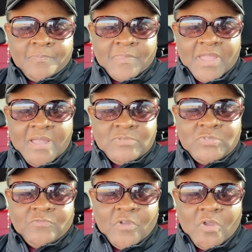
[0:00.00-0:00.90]

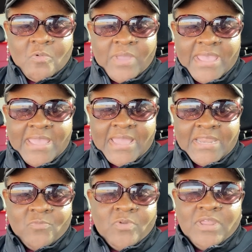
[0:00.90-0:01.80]
away. I
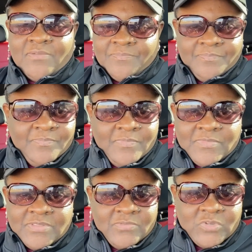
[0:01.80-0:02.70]
didn't want
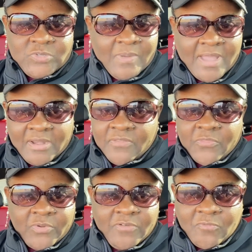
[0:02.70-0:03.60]
to respond
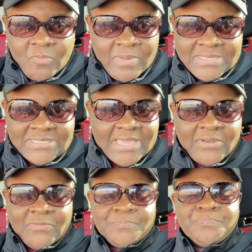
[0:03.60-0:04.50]
3 or 4 months later.